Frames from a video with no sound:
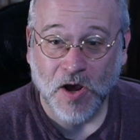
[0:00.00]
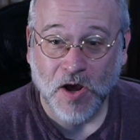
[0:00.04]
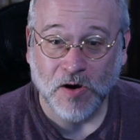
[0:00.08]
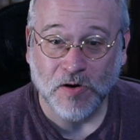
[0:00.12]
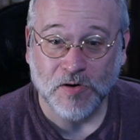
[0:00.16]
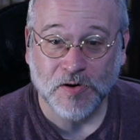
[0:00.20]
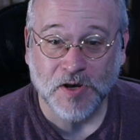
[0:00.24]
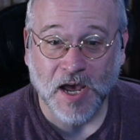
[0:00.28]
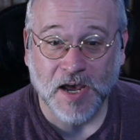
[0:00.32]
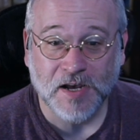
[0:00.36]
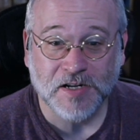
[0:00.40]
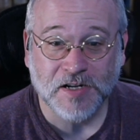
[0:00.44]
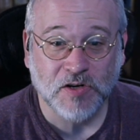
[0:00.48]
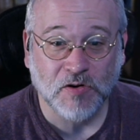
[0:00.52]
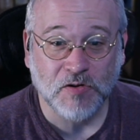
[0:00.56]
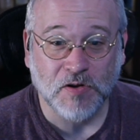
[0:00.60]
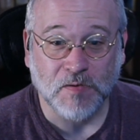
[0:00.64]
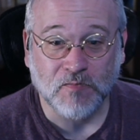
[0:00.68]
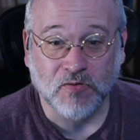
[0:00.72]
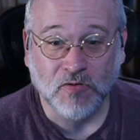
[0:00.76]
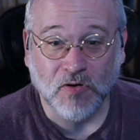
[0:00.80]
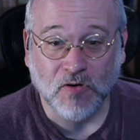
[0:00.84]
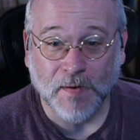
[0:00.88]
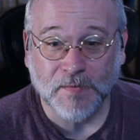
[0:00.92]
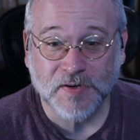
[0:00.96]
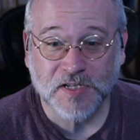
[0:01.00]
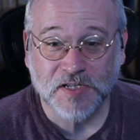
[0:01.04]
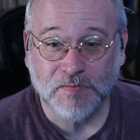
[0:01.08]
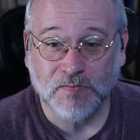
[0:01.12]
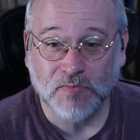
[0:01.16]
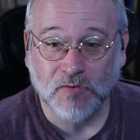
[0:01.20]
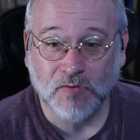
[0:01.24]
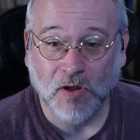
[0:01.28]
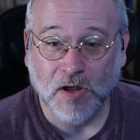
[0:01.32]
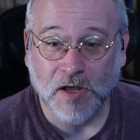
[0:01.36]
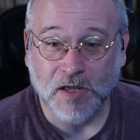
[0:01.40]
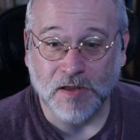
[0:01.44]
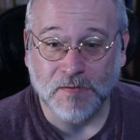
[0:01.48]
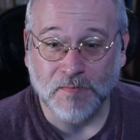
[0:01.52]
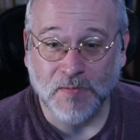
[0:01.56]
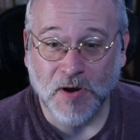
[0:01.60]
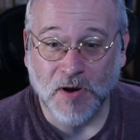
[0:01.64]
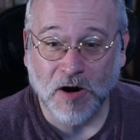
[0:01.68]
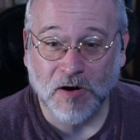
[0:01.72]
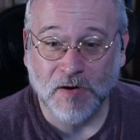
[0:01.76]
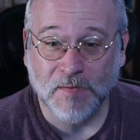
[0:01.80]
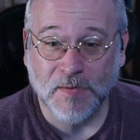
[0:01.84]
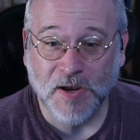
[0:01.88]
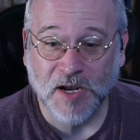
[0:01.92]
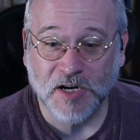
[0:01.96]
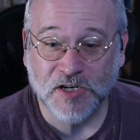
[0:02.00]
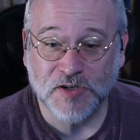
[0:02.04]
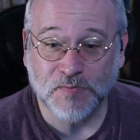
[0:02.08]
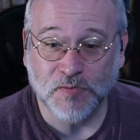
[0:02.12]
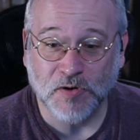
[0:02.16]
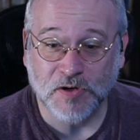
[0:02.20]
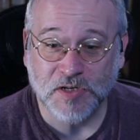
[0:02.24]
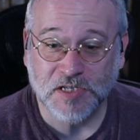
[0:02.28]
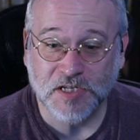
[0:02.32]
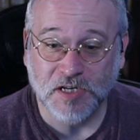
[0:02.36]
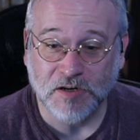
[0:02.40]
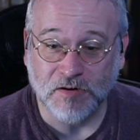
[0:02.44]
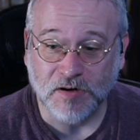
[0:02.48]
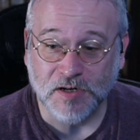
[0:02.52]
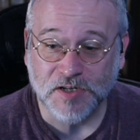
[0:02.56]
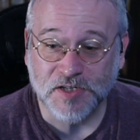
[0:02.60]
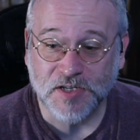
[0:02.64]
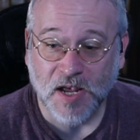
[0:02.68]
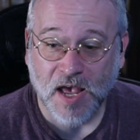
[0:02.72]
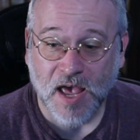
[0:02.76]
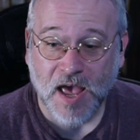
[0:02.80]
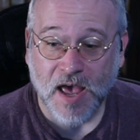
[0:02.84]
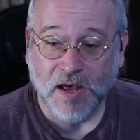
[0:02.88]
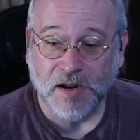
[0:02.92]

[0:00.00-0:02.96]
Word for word: Okay, so The Promise of Blood, the Power Mage book series.